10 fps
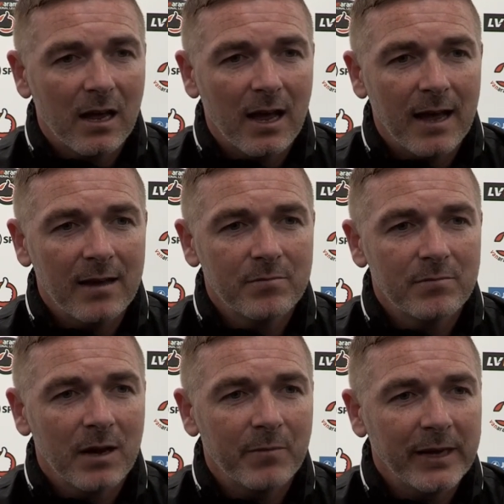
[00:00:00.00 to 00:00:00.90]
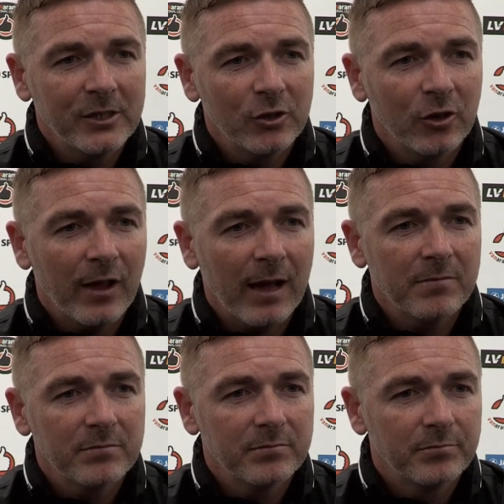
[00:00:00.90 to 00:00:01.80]
and make sure
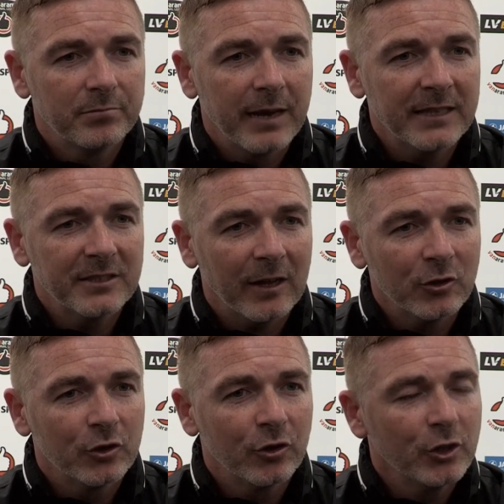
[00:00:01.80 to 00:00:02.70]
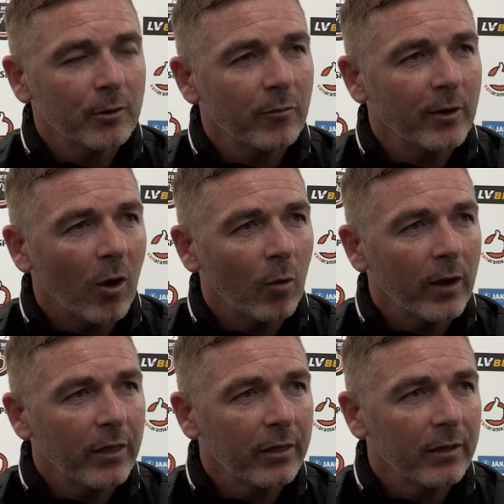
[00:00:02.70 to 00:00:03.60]
that personnel choice, whoever we go
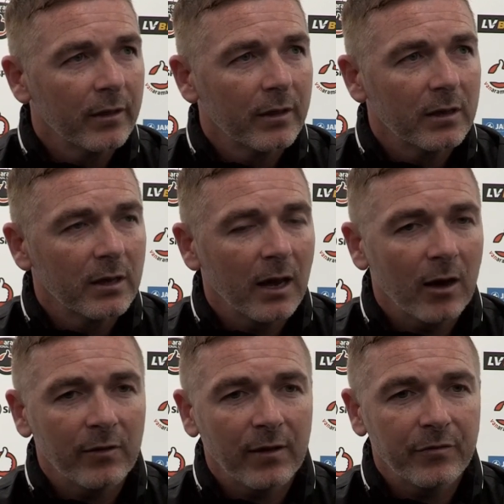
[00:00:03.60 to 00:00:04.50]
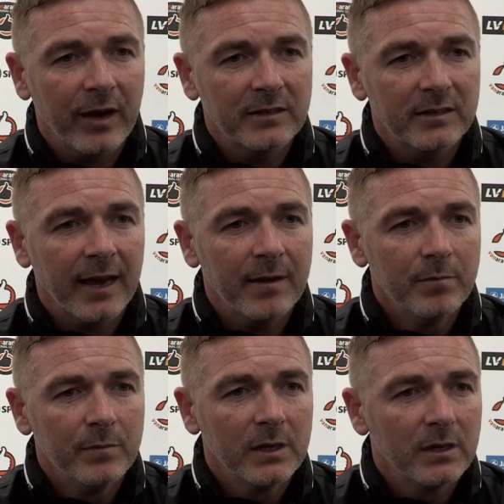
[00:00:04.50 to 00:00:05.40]
with on that first game,
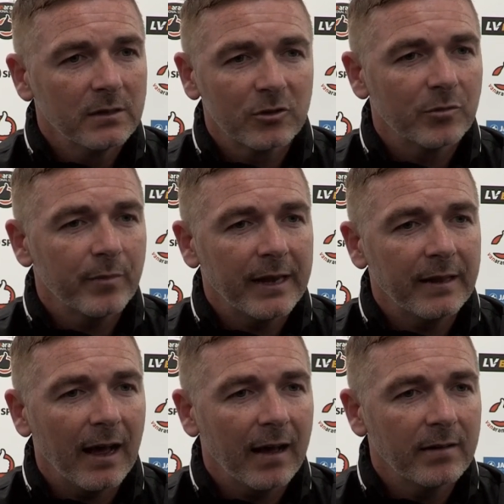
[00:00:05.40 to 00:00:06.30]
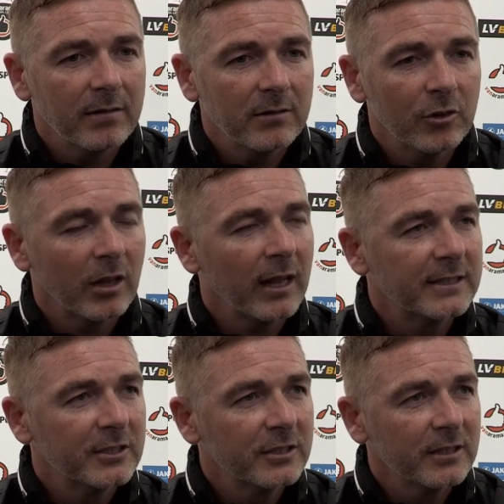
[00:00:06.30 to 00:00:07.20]
doesn't mean that the other
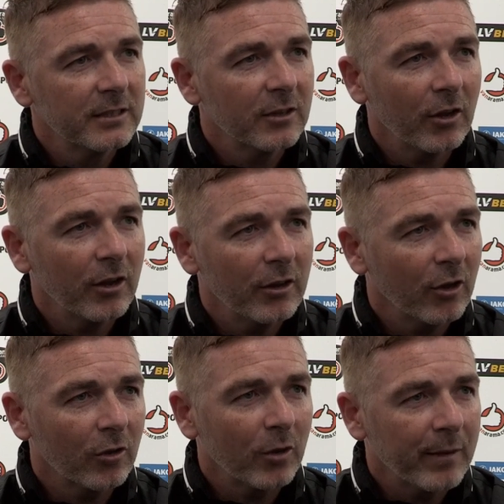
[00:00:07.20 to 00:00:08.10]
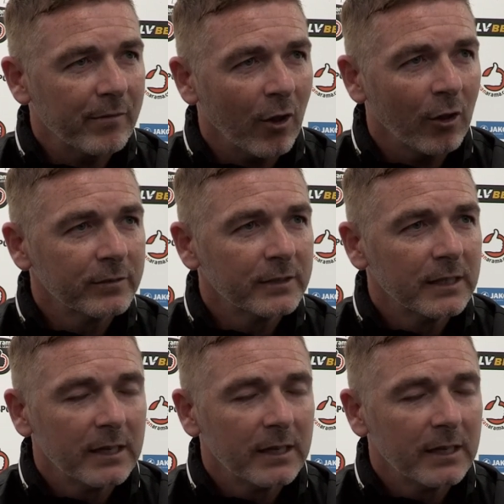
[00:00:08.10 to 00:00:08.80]
lads are not going to be involved,